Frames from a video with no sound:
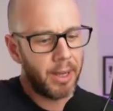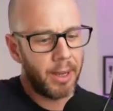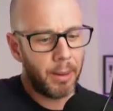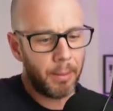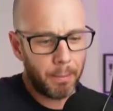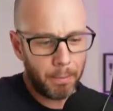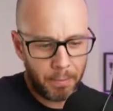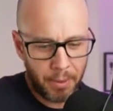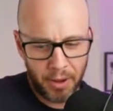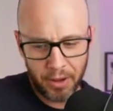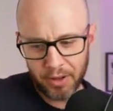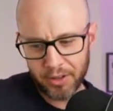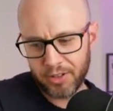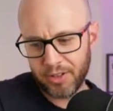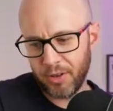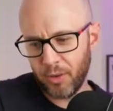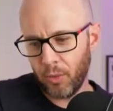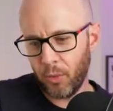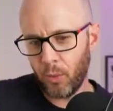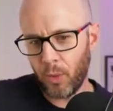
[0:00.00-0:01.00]
But
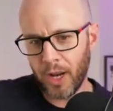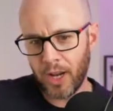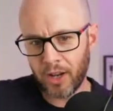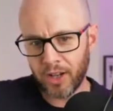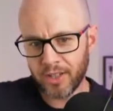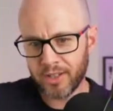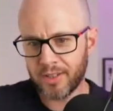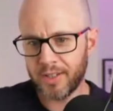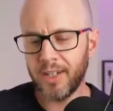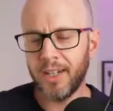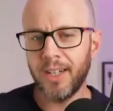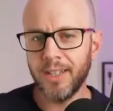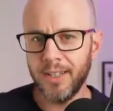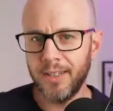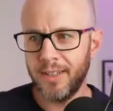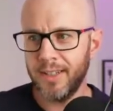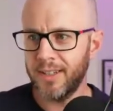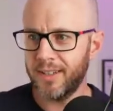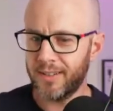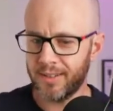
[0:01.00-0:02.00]
when I started
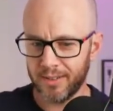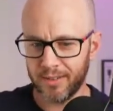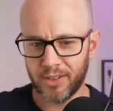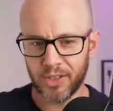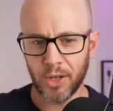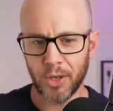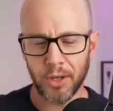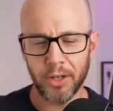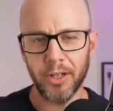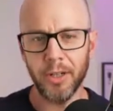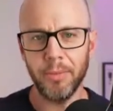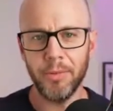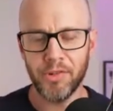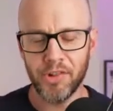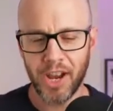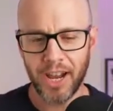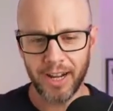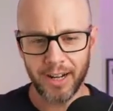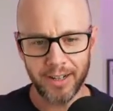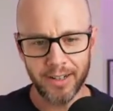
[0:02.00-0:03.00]
this Solo Club
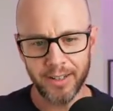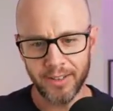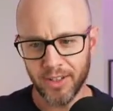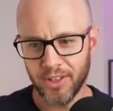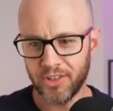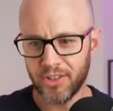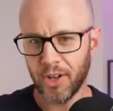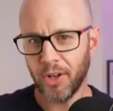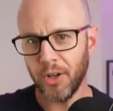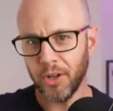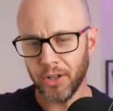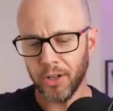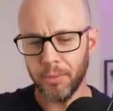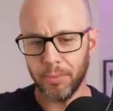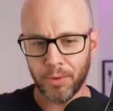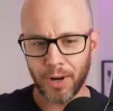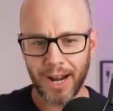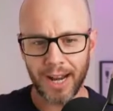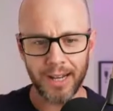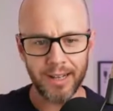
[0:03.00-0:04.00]
channel and this Solo Club
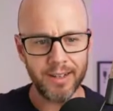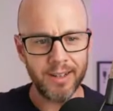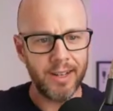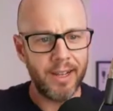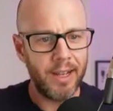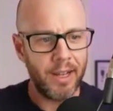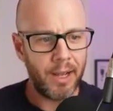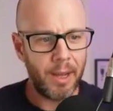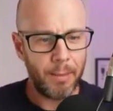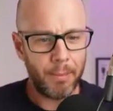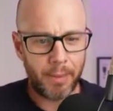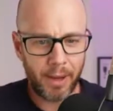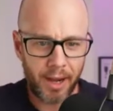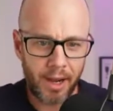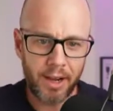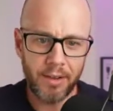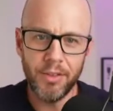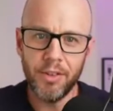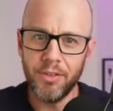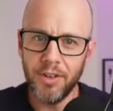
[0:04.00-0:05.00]
brand, part
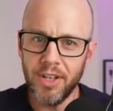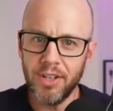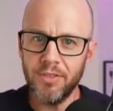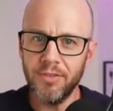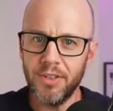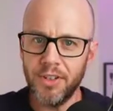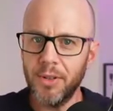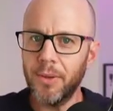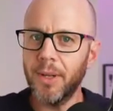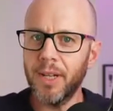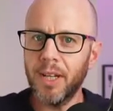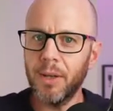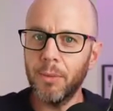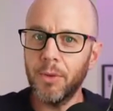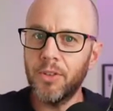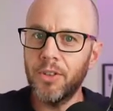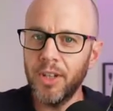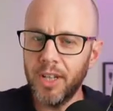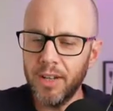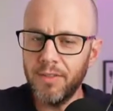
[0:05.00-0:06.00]
of the reason for doing it was
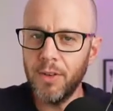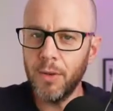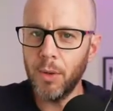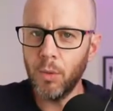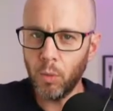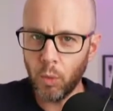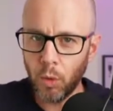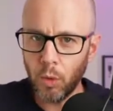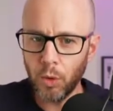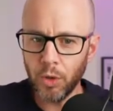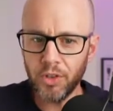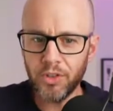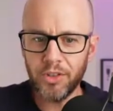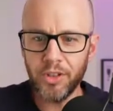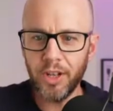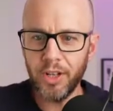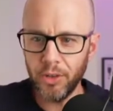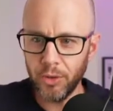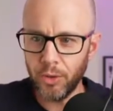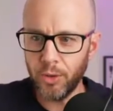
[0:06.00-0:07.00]
to give you a warts
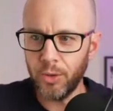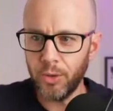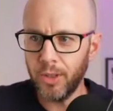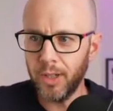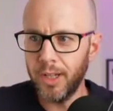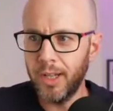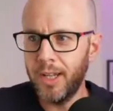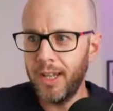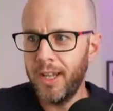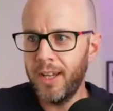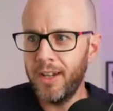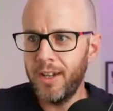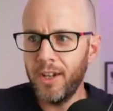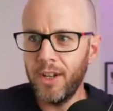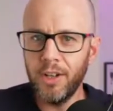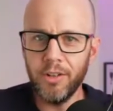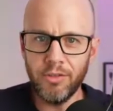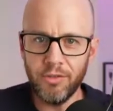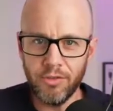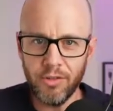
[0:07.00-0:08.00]
and all
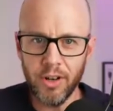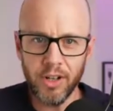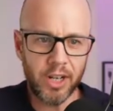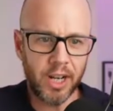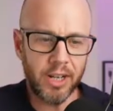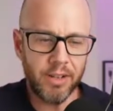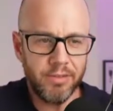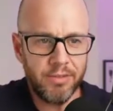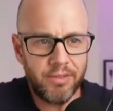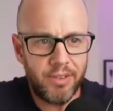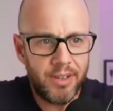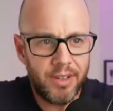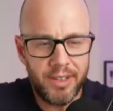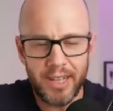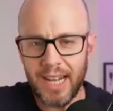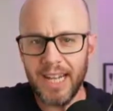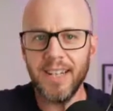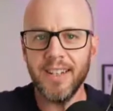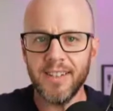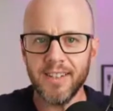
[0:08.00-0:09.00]
kind of
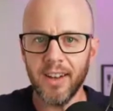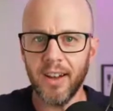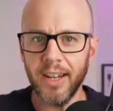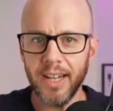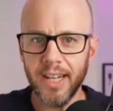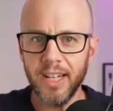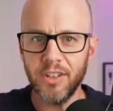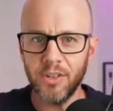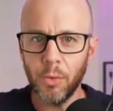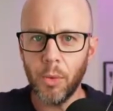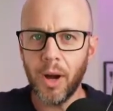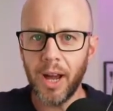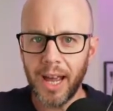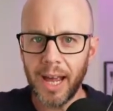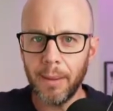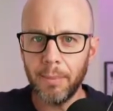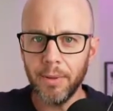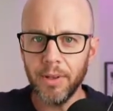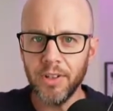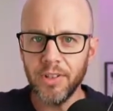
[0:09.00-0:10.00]
insight into what
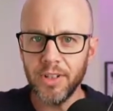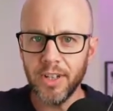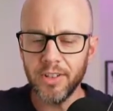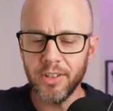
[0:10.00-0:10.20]
happens